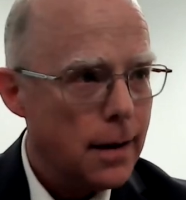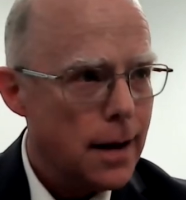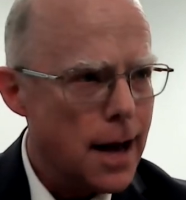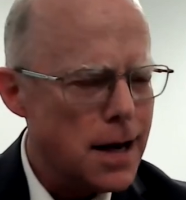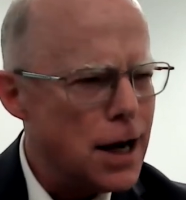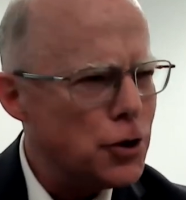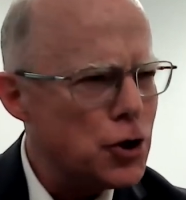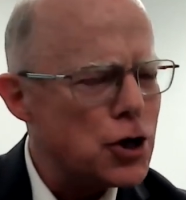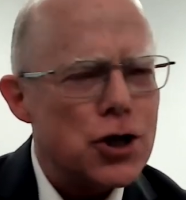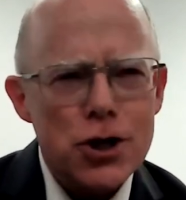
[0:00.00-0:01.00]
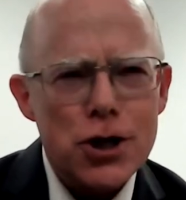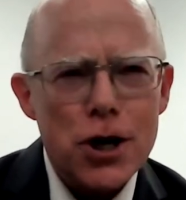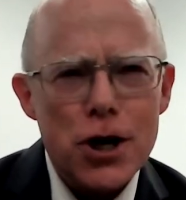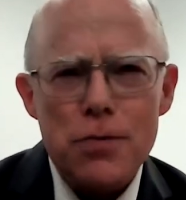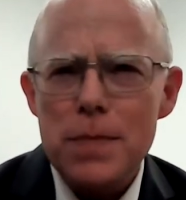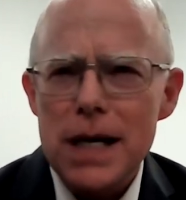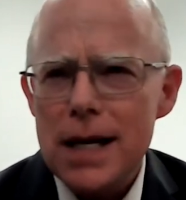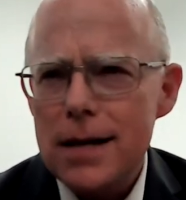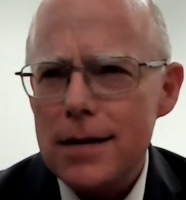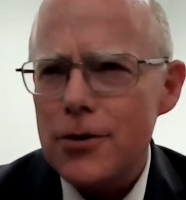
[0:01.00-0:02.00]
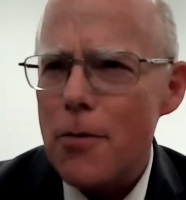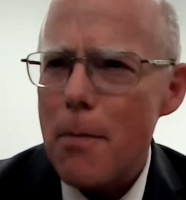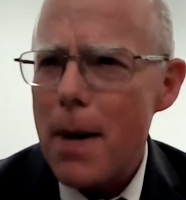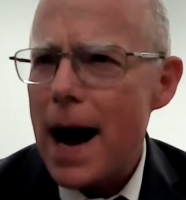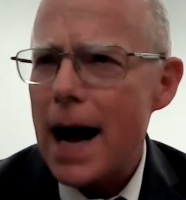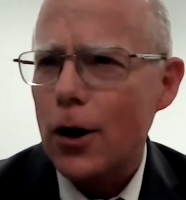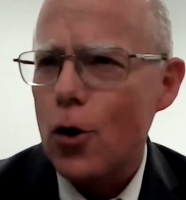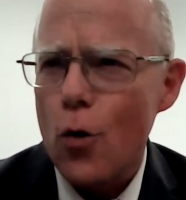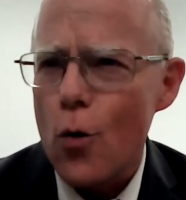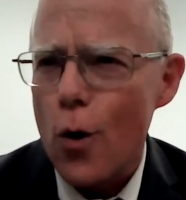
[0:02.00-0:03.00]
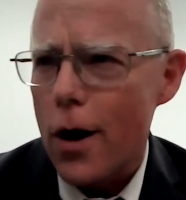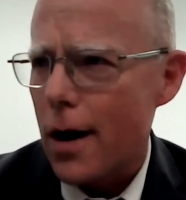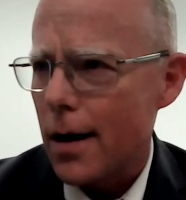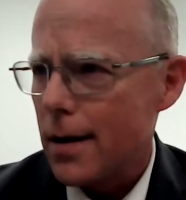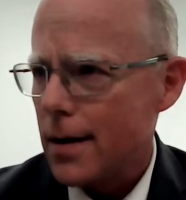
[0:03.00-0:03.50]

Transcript: And it just stirred me to my core.